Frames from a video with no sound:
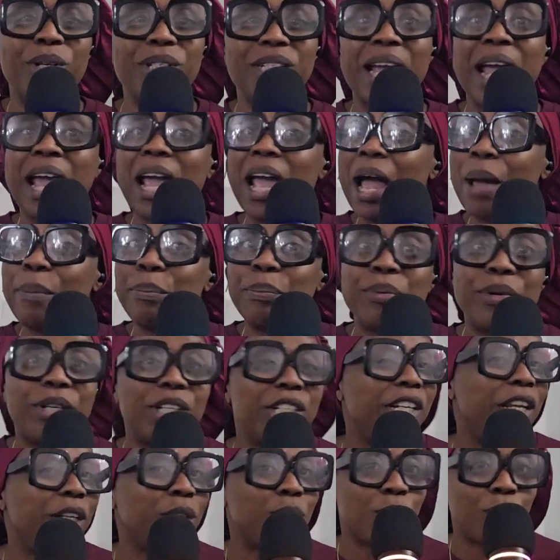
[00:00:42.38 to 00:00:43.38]
much. I
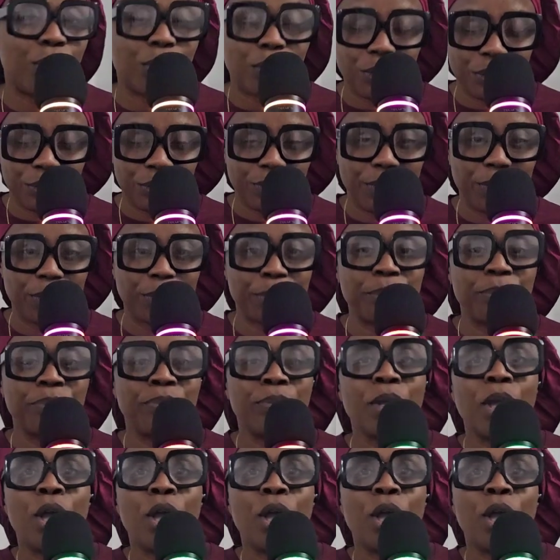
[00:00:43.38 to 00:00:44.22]
appreciate all of you.